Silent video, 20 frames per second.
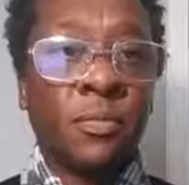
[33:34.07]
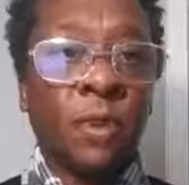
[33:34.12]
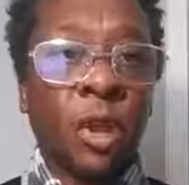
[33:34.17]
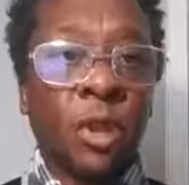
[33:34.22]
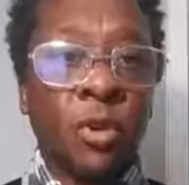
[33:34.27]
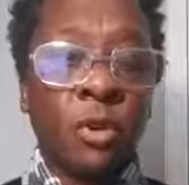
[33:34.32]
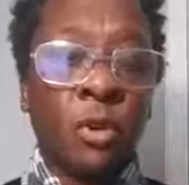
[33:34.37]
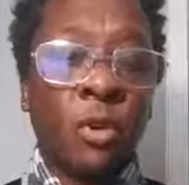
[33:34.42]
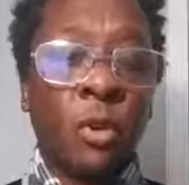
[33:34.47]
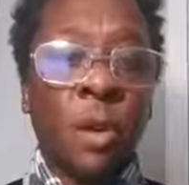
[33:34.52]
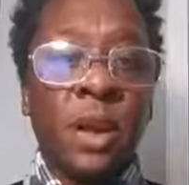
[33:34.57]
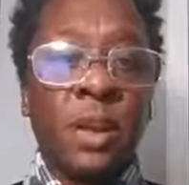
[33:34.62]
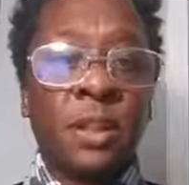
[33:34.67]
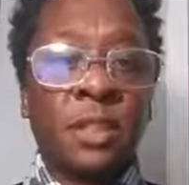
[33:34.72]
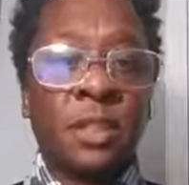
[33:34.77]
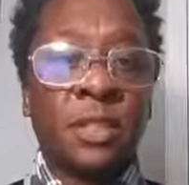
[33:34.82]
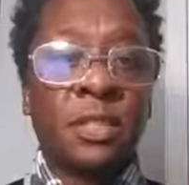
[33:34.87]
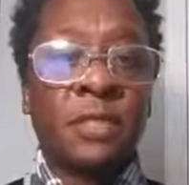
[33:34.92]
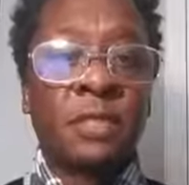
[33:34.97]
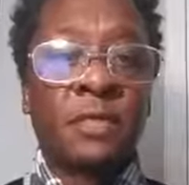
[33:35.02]
you created
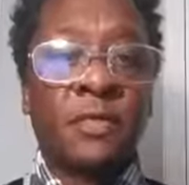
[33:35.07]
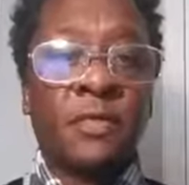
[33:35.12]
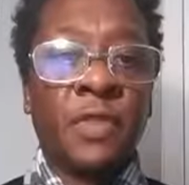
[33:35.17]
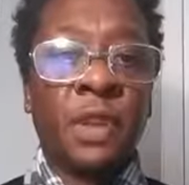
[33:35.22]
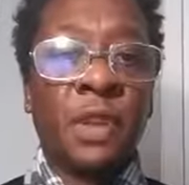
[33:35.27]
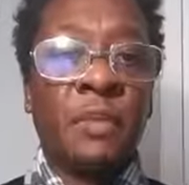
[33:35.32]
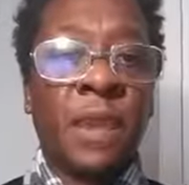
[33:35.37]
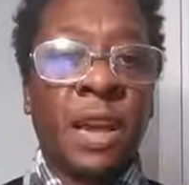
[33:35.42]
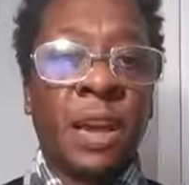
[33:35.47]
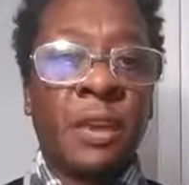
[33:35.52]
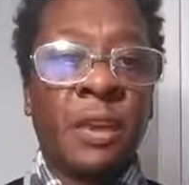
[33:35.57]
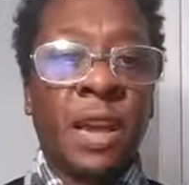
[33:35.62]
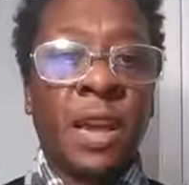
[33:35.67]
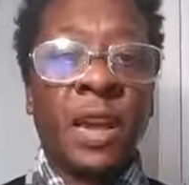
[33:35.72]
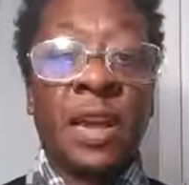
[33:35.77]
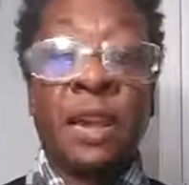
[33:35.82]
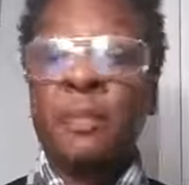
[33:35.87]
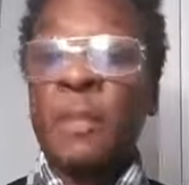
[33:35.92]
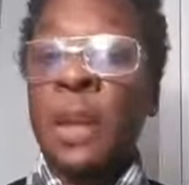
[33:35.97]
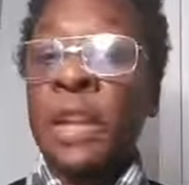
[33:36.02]
this
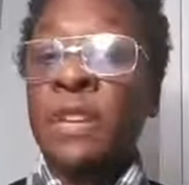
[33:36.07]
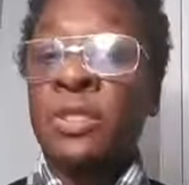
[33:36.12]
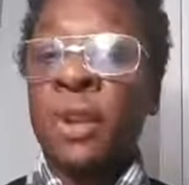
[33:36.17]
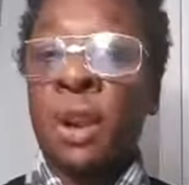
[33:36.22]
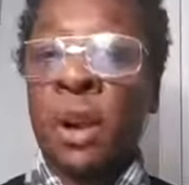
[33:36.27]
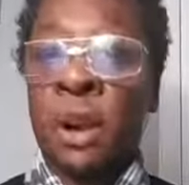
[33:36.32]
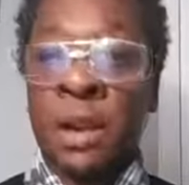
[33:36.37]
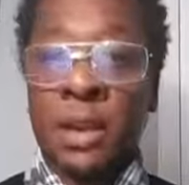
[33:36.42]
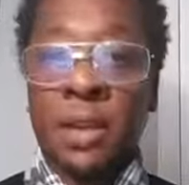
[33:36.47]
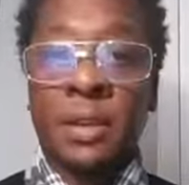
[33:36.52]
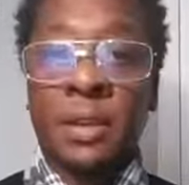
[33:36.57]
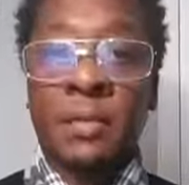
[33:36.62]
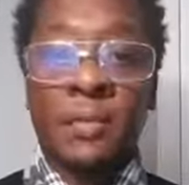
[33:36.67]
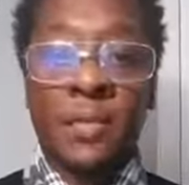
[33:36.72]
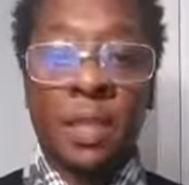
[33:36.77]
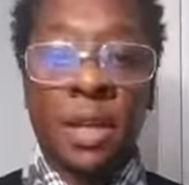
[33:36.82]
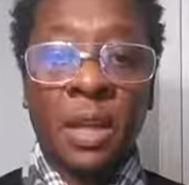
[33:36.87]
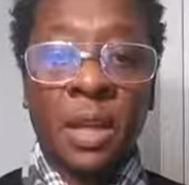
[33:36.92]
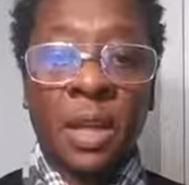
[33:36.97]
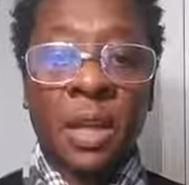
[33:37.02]
female-headed matriarchy
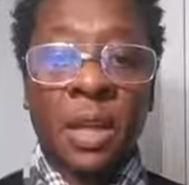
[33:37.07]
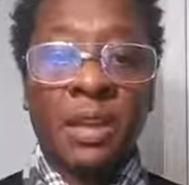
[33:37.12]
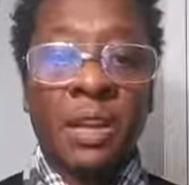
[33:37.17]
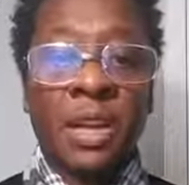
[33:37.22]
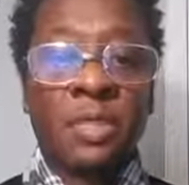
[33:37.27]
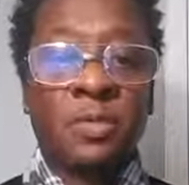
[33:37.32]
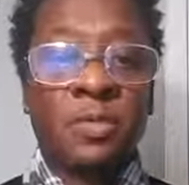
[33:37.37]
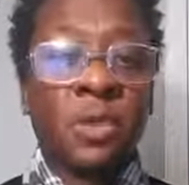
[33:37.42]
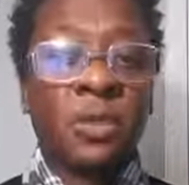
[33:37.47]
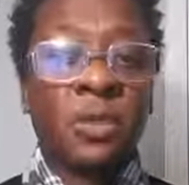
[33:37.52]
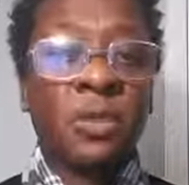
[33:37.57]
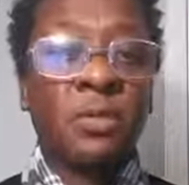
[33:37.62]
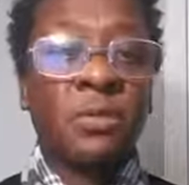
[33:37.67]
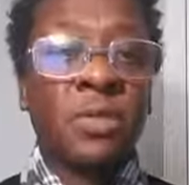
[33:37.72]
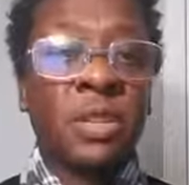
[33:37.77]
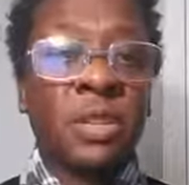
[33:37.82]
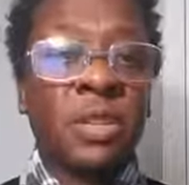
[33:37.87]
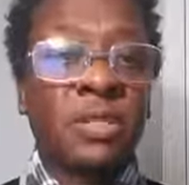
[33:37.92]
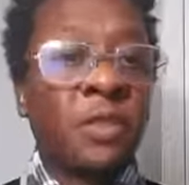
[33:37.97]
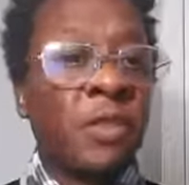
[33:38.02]
that's produced
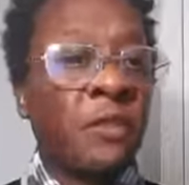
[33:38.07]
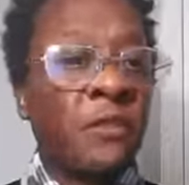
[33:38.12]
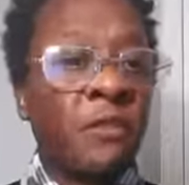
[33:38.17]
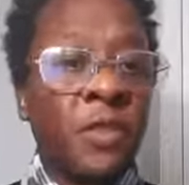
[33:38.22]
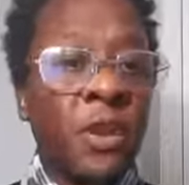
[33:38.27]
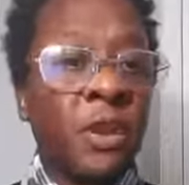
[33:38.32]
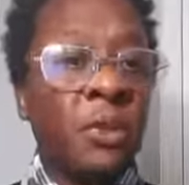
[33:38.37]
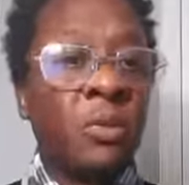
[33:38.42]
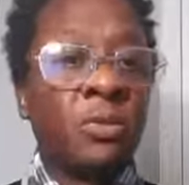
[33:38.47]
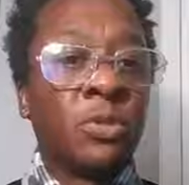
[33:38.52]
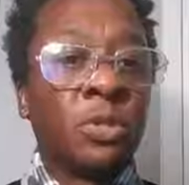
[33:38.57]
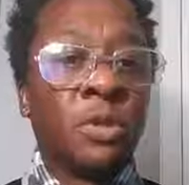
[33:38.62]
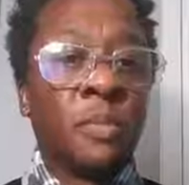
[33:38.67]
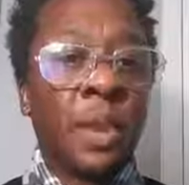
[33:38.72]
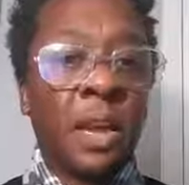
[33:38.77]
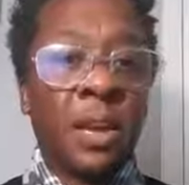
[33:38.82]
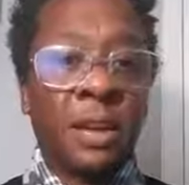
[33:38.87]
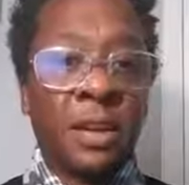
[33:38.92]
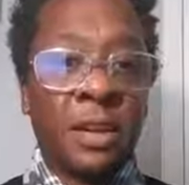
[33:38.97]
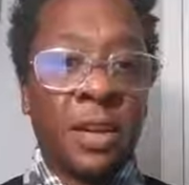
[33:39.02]
these confused
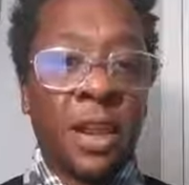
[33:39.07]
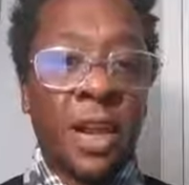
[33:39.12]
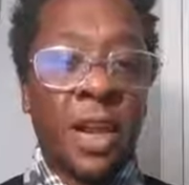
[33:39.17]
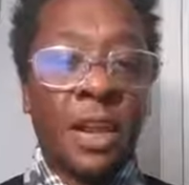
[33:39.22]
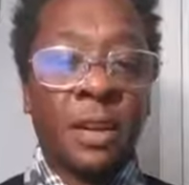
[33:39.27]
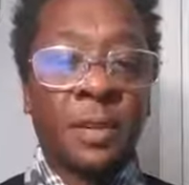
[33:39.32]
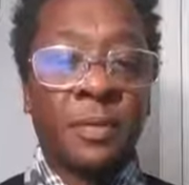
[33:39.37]
men today.